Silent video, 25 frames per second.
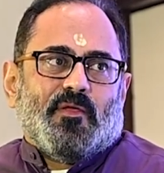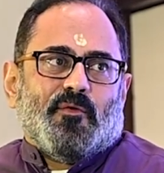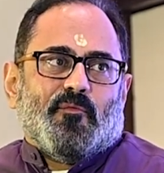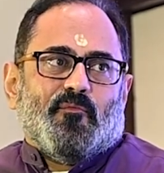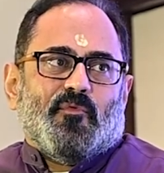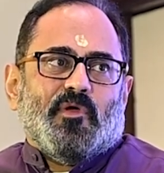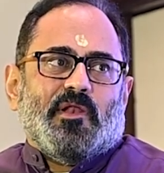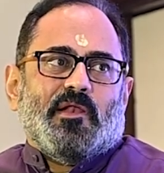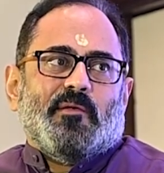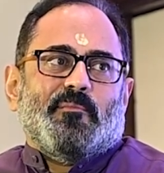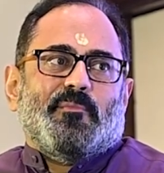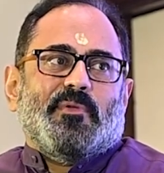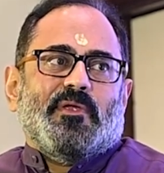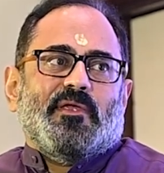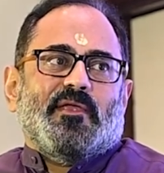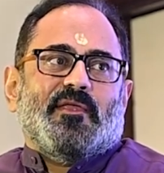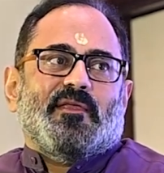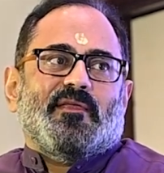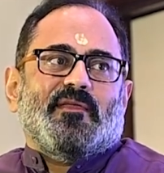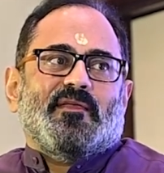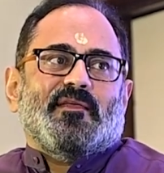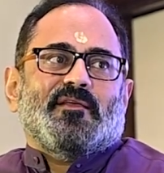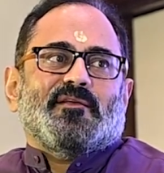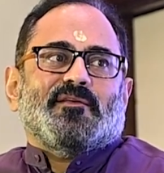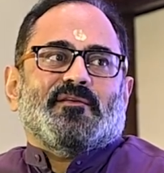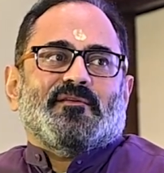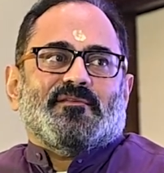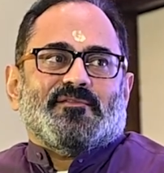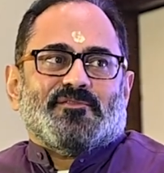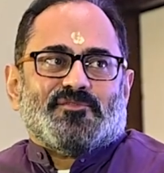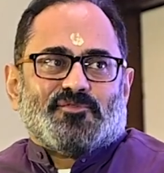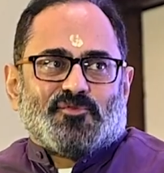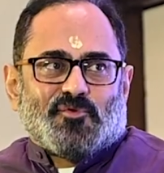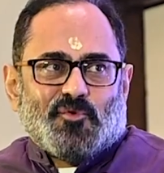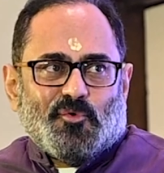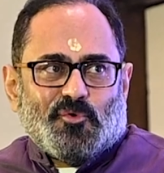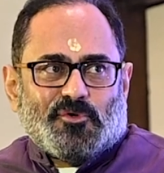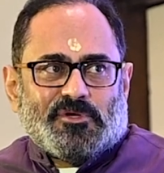will be
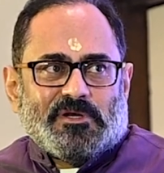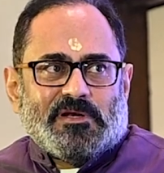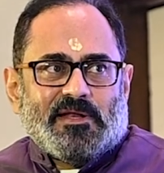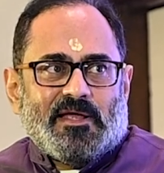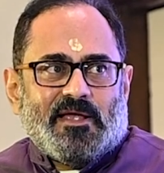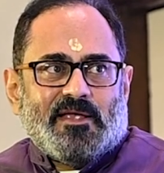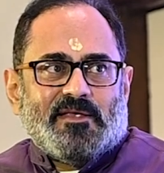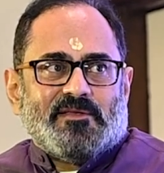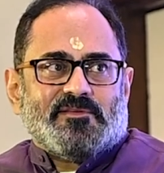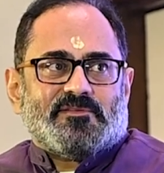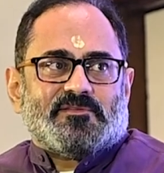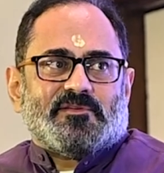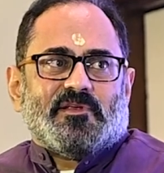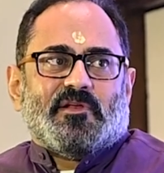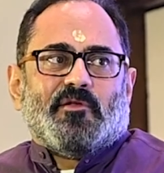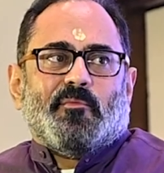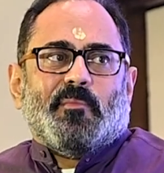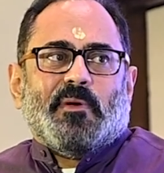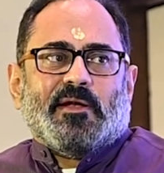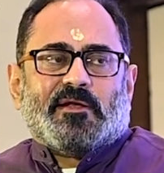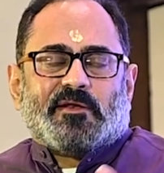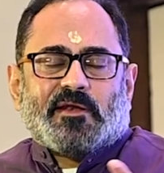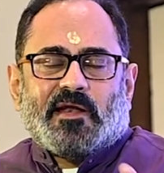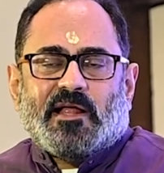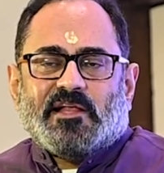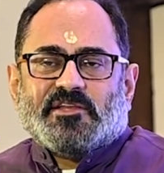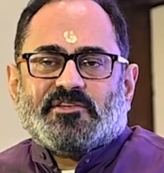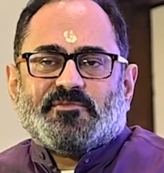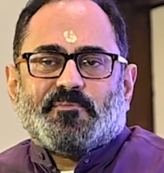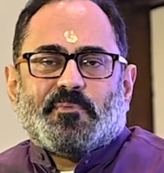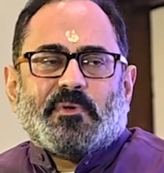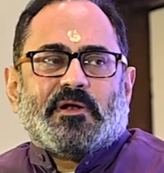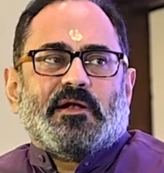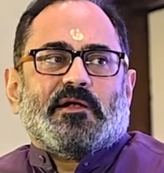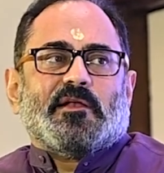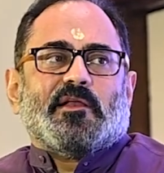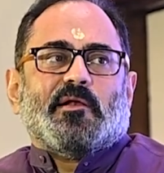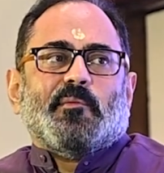scrutinized, it will be
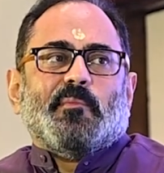transparent,